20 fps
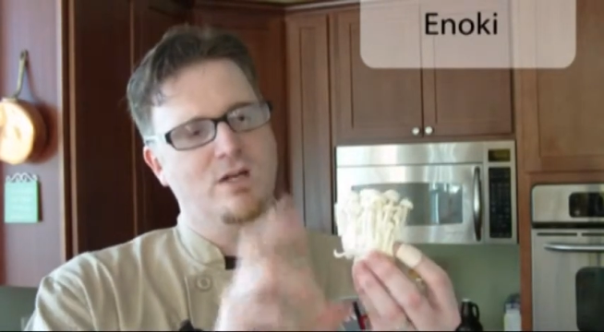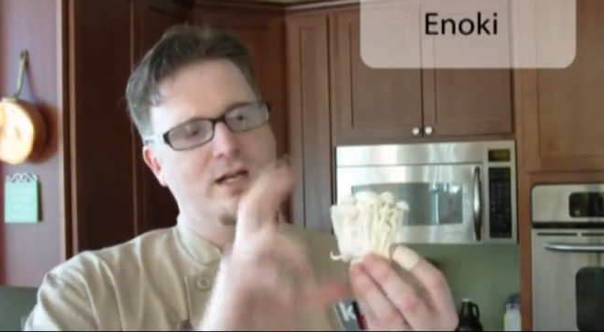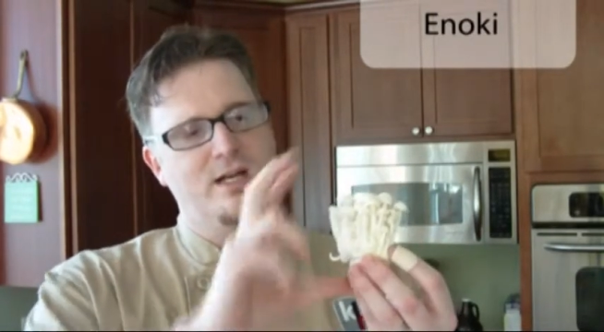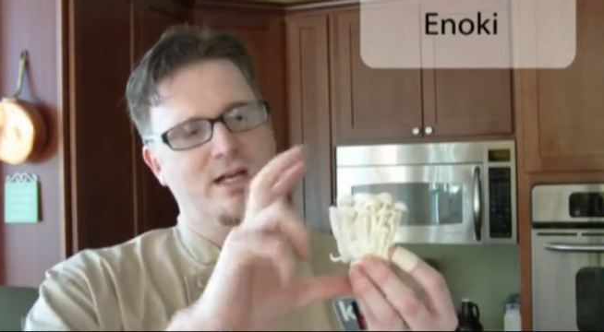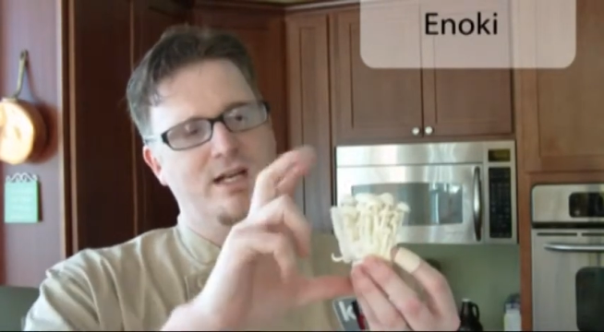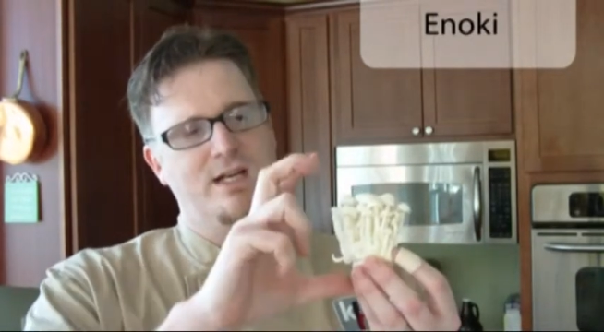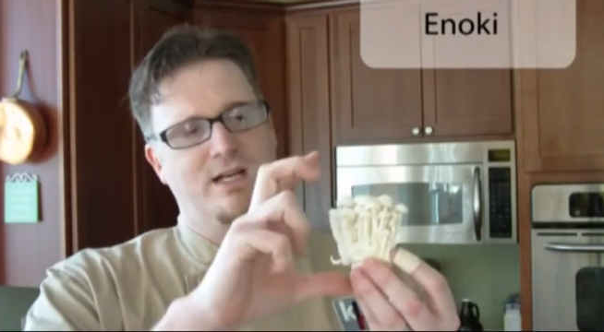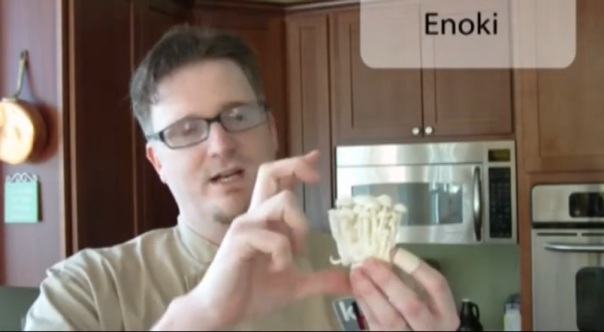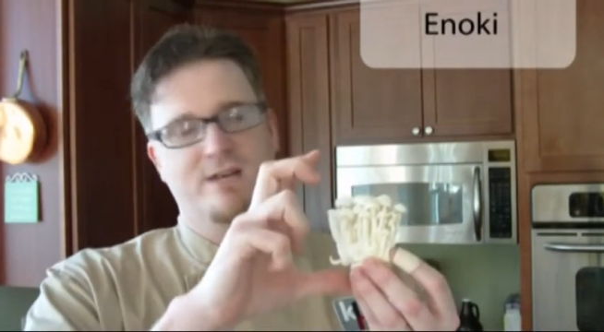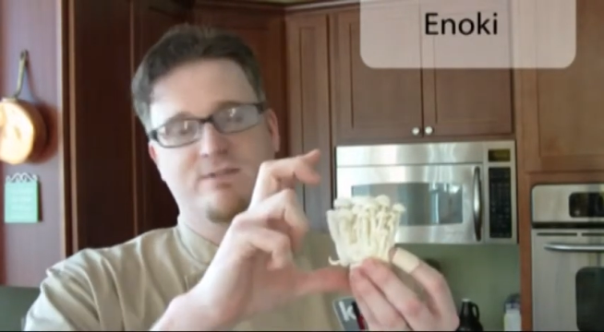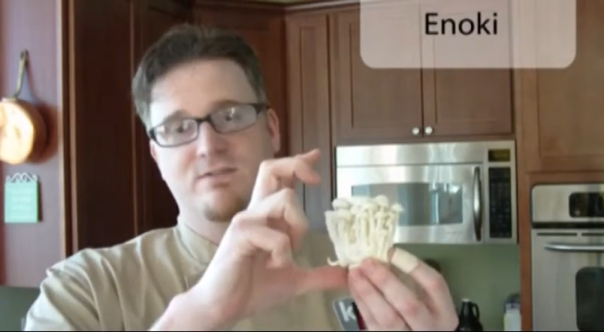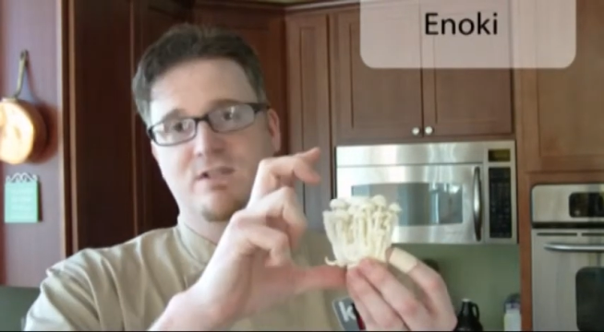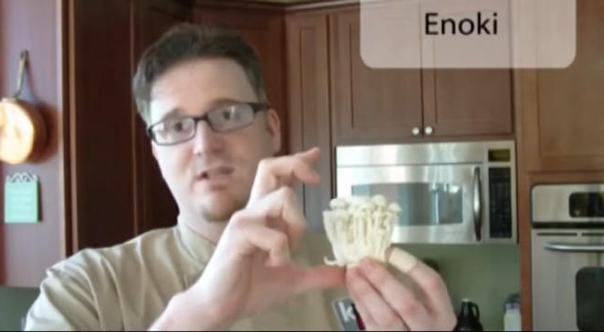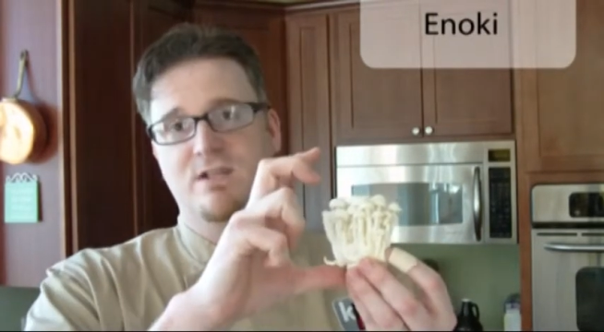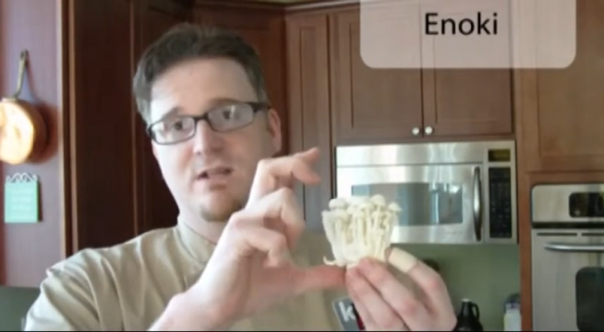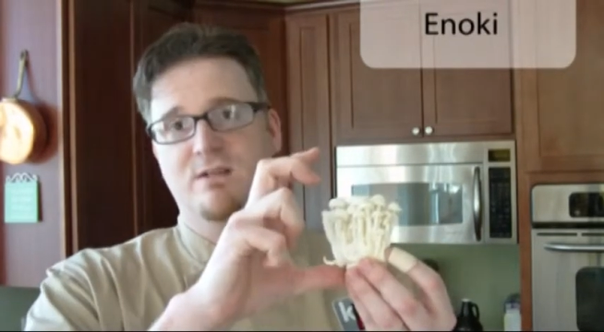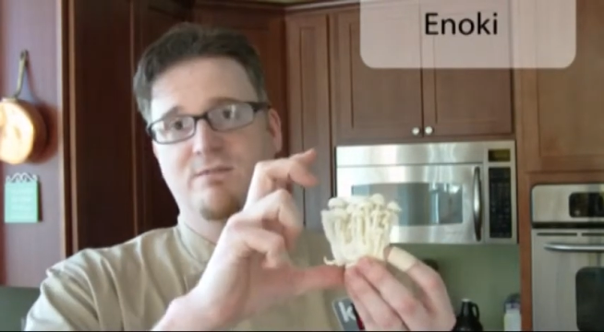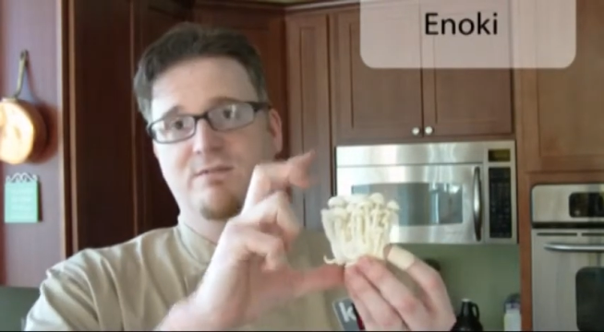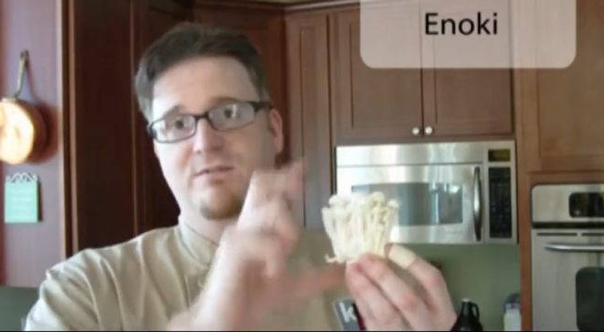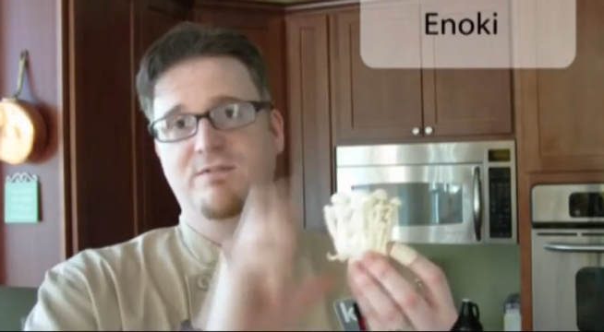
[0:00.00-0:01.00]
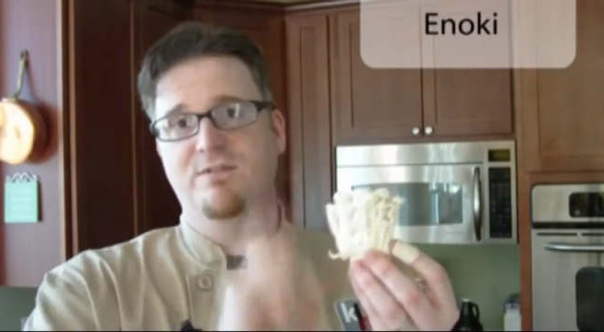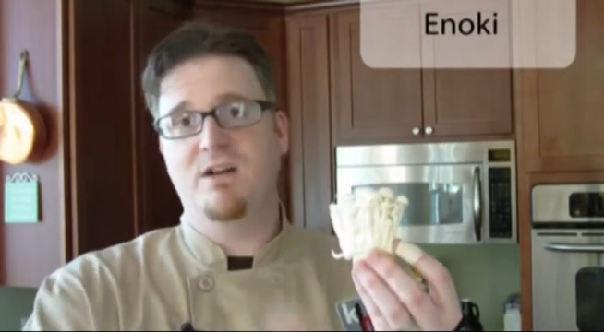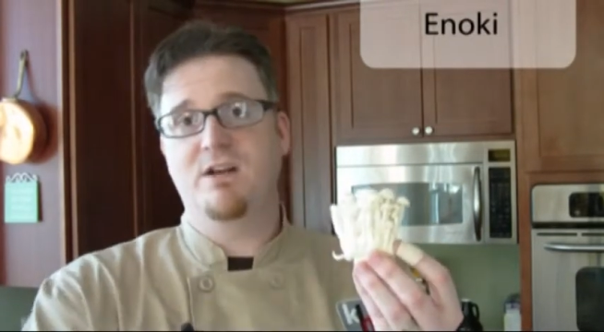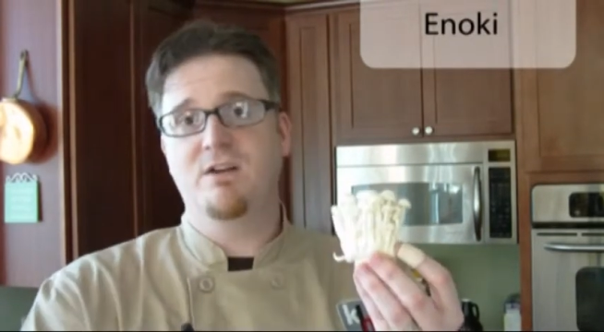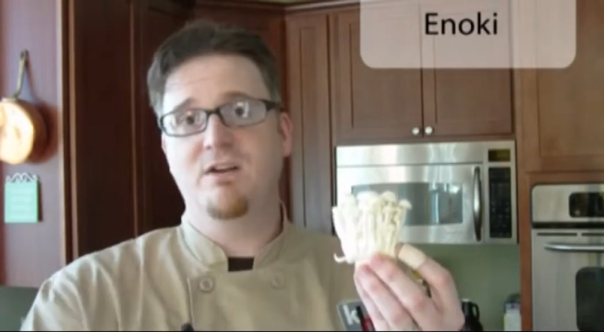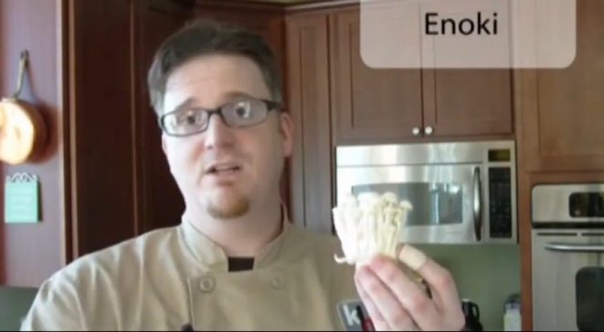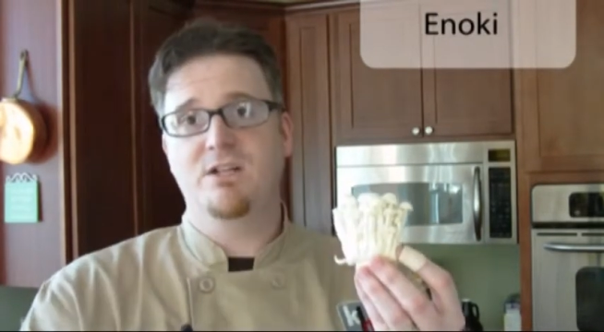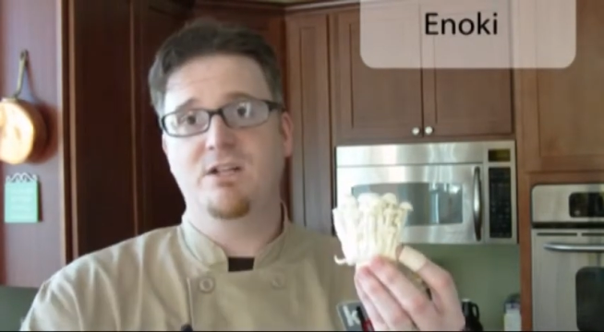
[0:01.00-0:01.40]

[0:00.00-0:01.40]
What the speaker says: height. I've seen them very